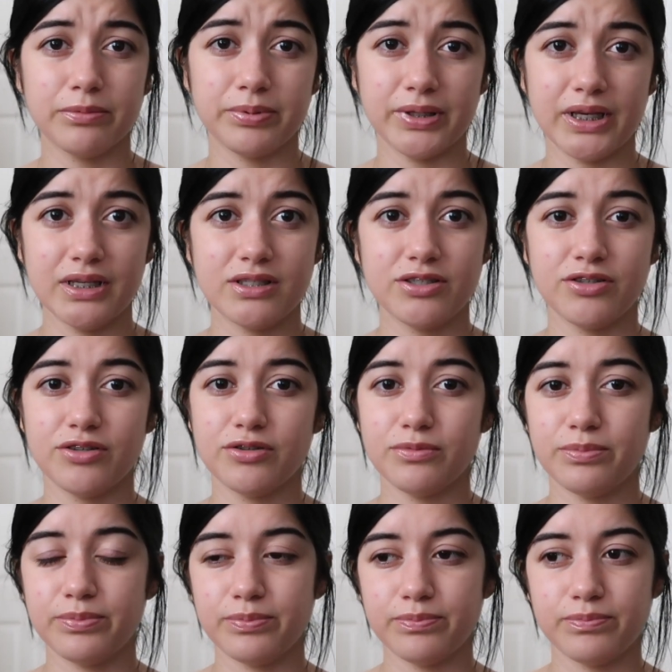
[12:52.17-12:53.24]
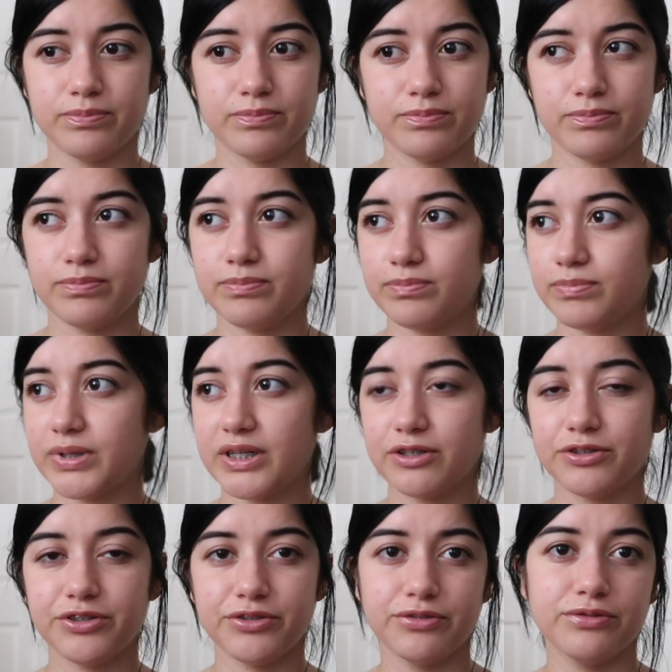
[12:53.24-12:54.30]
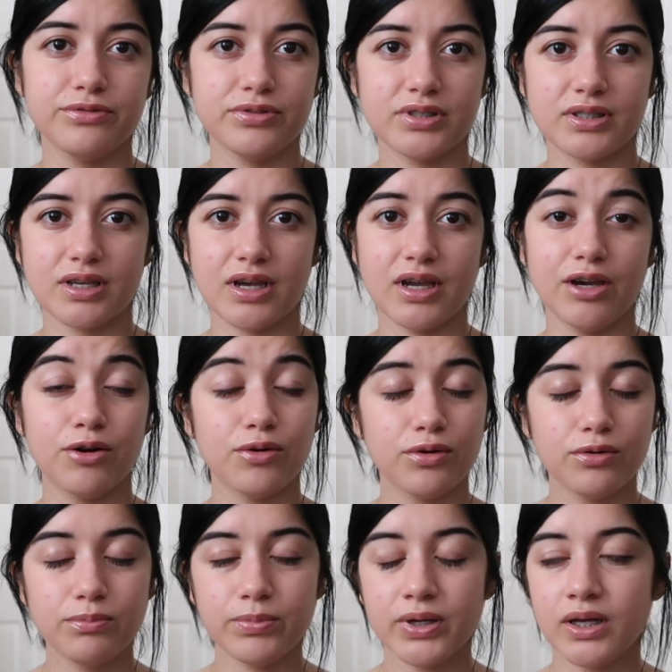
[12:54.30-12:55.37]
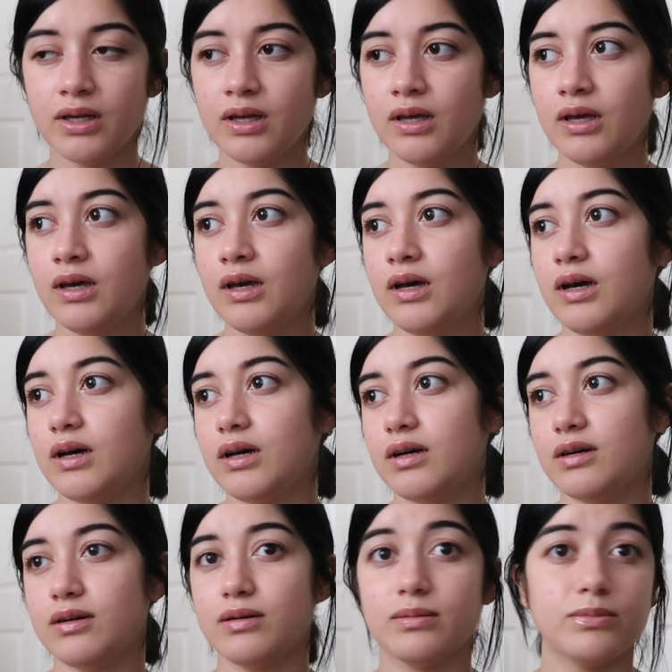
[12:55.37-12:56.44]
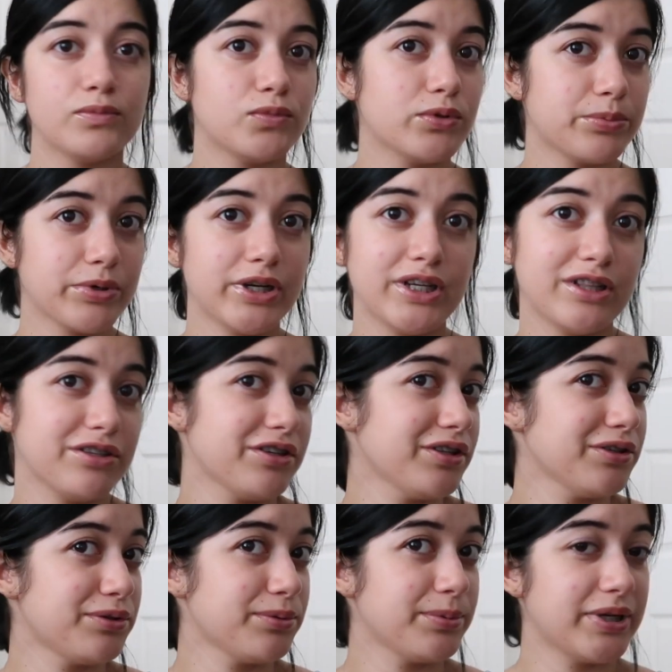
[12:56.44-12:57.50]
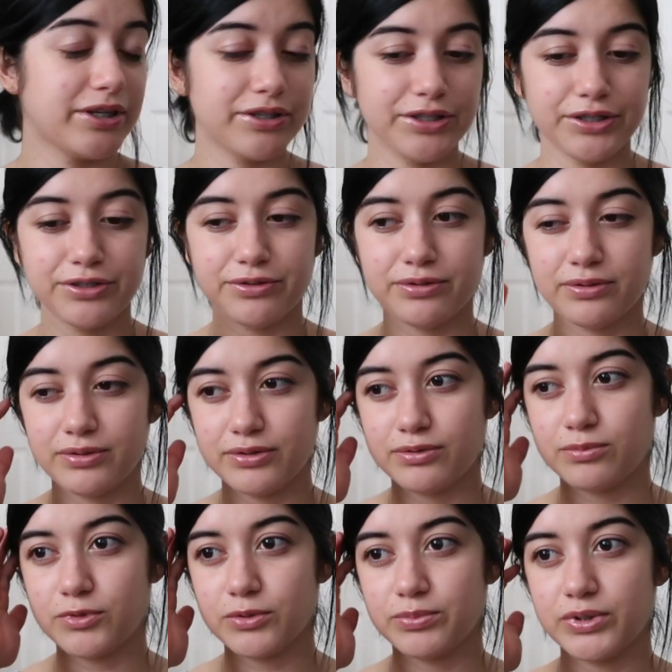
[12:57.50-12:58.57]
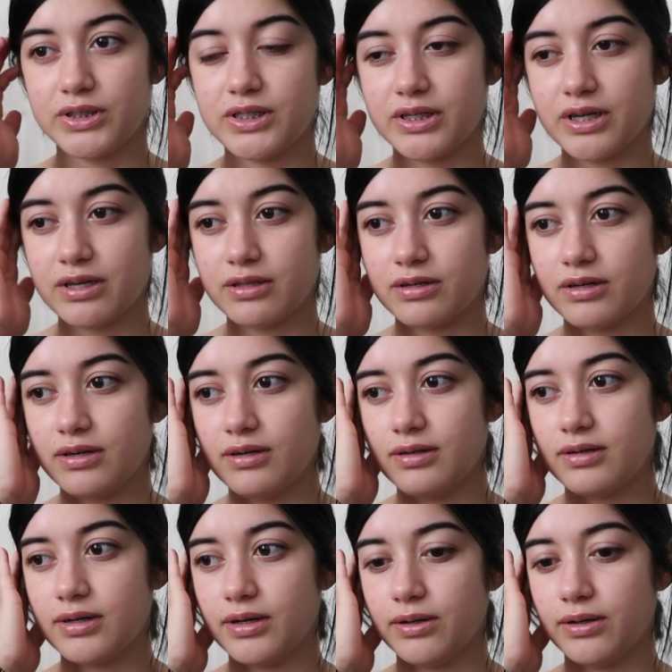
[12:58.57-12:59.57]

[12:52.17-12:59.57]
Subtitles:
place, you know, better news, I hope. We'll probably look a little better, you know, a little more put together.